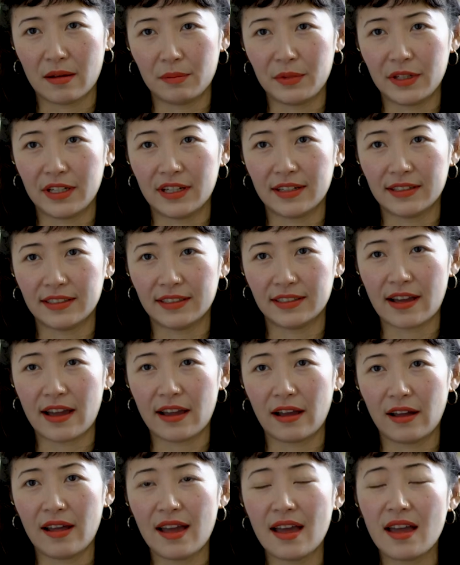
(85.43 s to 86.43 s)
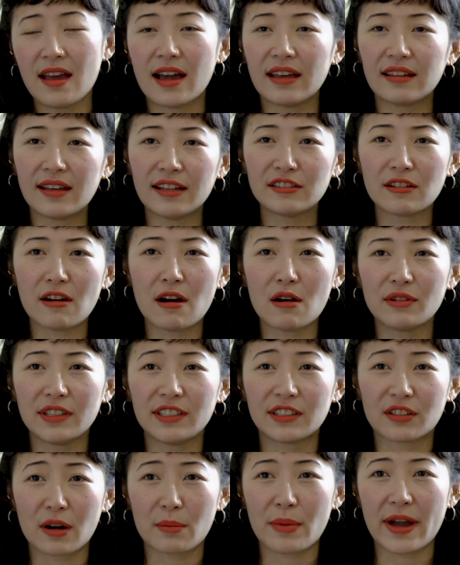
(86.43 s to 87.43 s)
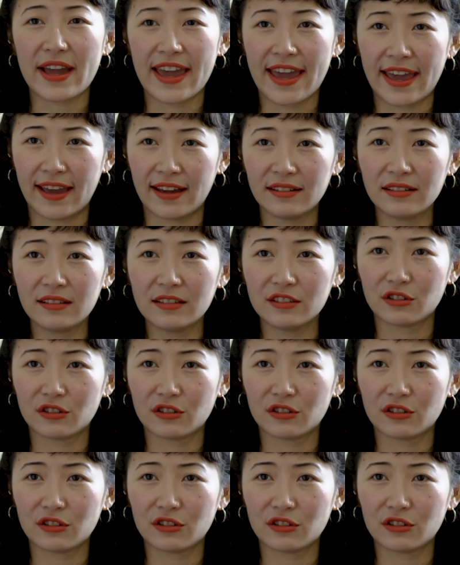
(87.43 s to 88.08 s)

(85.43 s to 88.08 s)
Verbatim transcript: Because I like to always start by hand